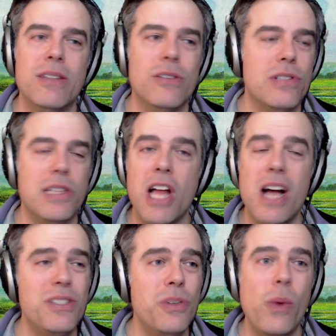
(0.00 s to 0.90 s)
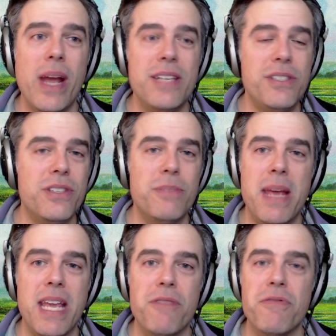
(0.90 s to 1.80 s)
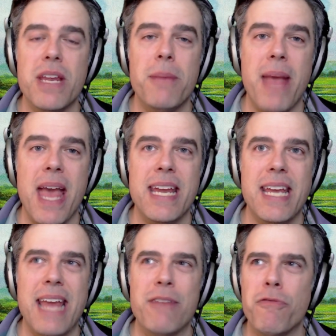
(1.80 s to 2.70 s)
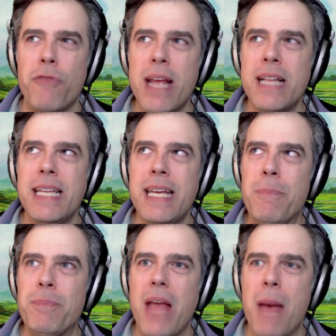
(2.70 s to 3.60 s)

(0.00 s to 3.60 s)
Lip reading: There's lots of ways to make infinite mana, and frankly,